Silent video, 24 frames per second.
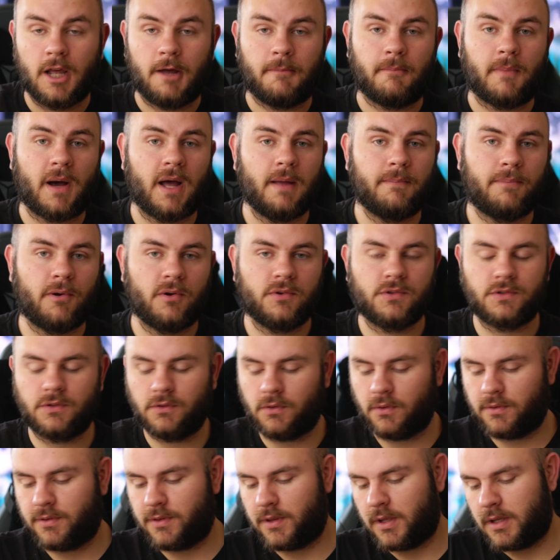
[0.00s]
My
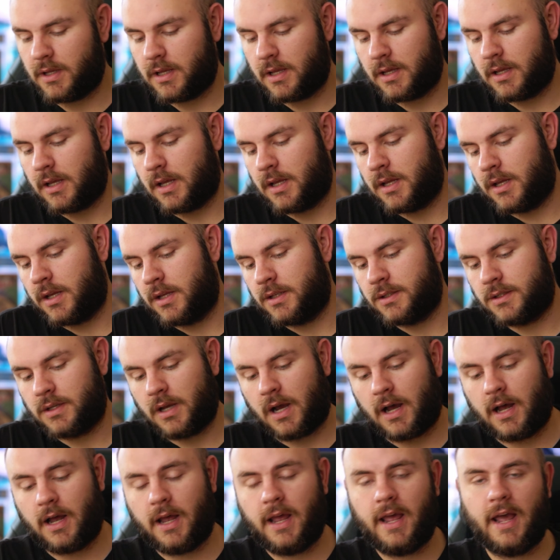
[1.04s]
personal thinking is
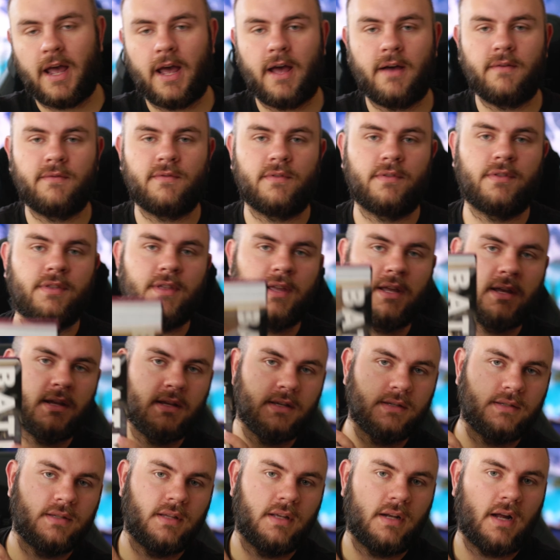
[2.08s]
I have
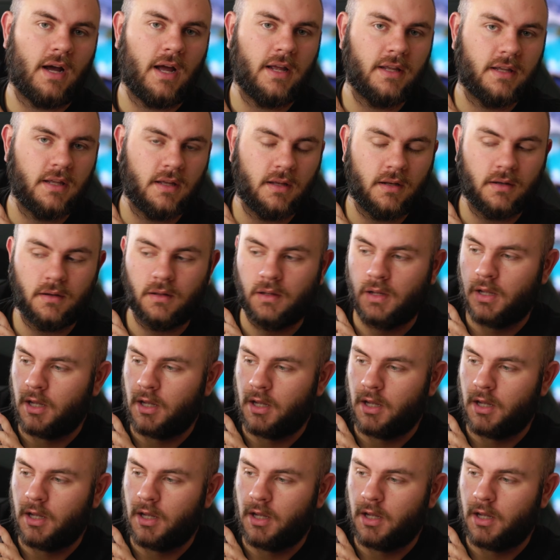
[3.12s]
these that I can